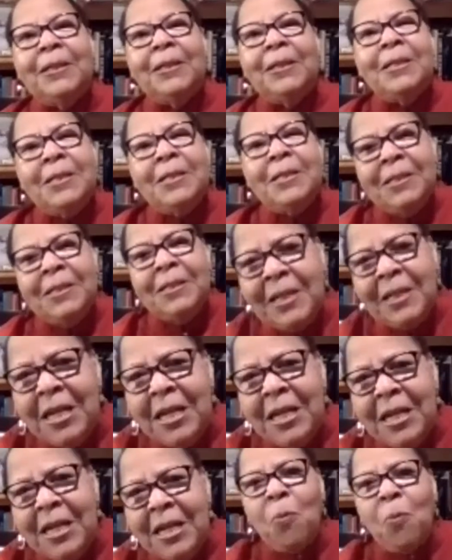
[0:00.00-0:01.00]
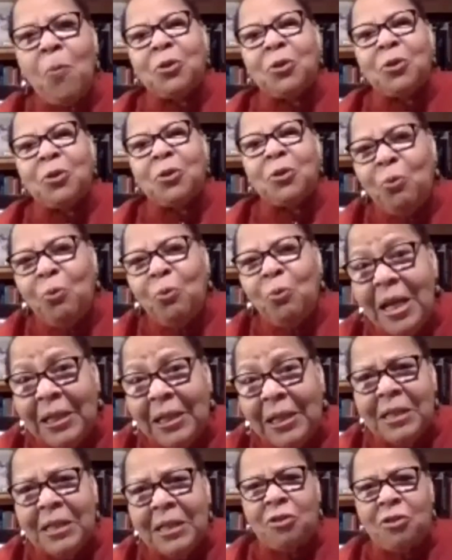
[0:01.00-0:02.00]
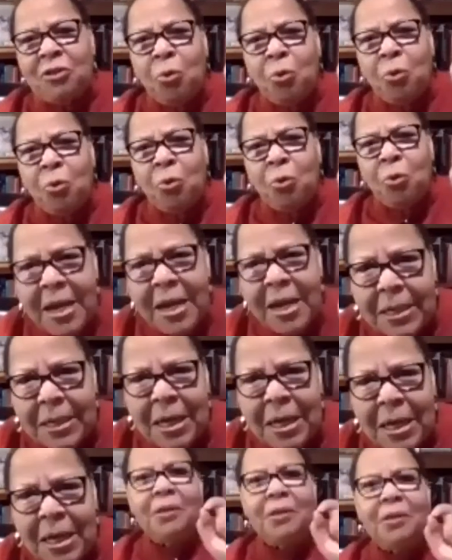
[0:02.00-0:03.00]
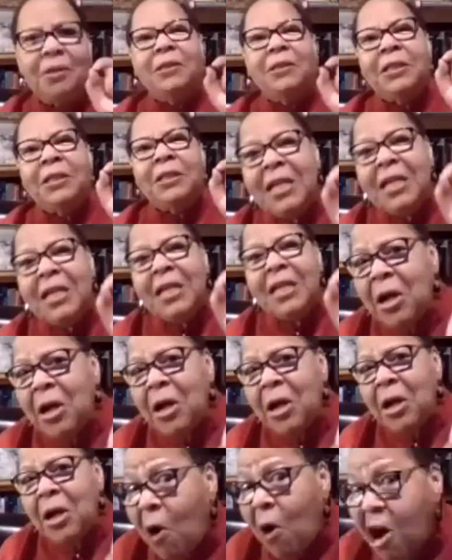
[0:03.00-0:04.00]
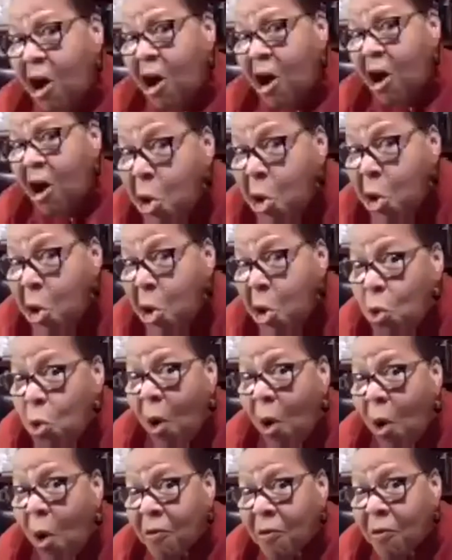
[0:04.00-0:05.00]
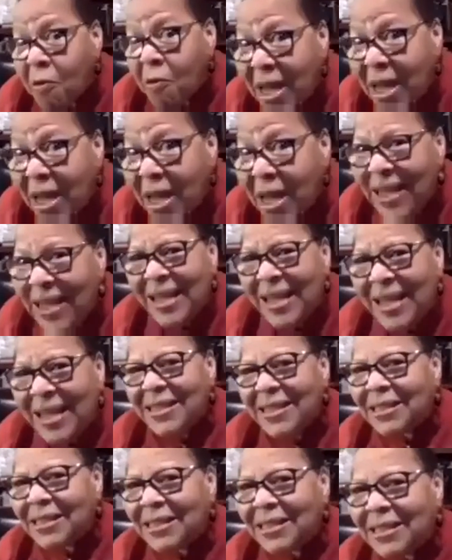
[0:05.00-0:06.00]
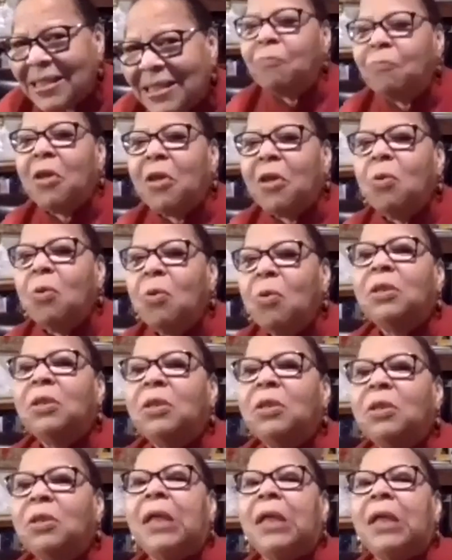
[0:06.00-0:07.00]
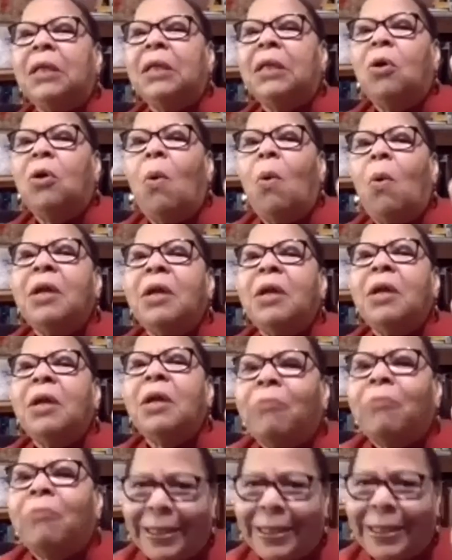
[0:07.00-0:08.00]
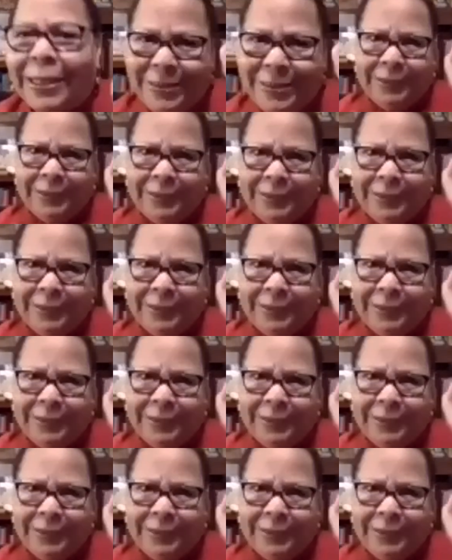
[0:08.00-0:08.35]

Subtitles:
Neo was willing to wake up. Neo knew already something was not quite right.